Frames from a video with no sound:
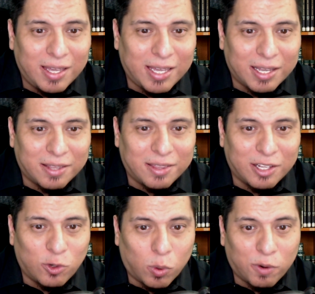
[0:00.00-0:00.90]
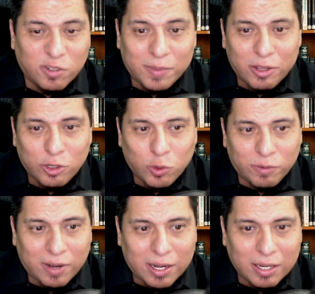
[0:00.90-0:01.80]
He had uh, the dwarves' mother's
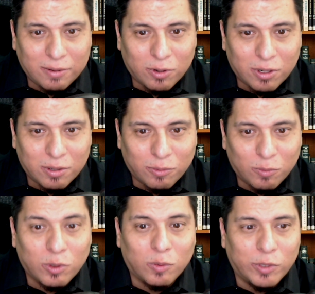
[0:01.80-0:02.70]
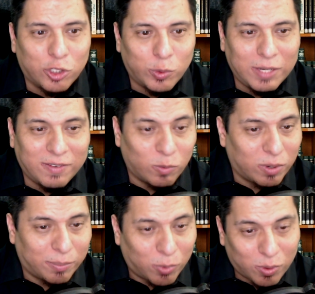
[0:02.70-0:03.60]
revived, retrieved and
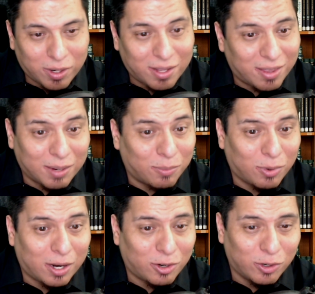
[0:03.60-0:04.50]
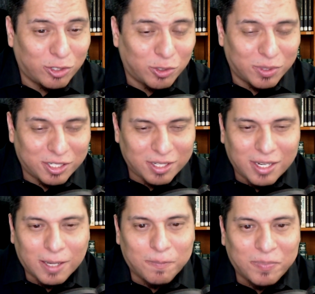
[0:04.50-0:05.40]
reborn, then brought her to the
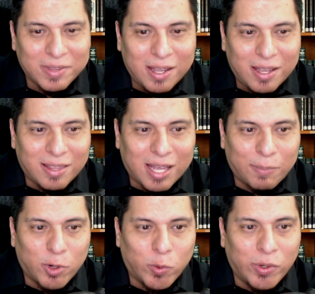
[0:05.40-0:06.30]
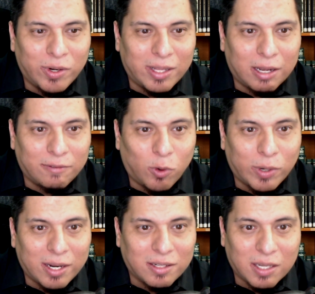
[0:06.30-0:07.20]
city. The happy reunion allowed Volk
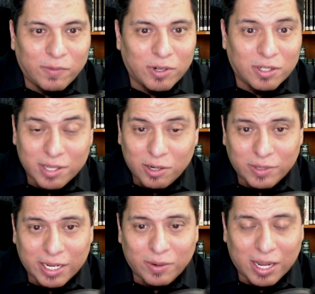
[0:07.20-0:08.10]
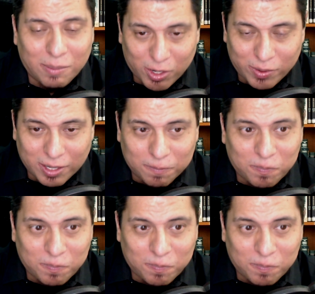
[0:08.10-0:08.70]
and his lover to settle down and marry.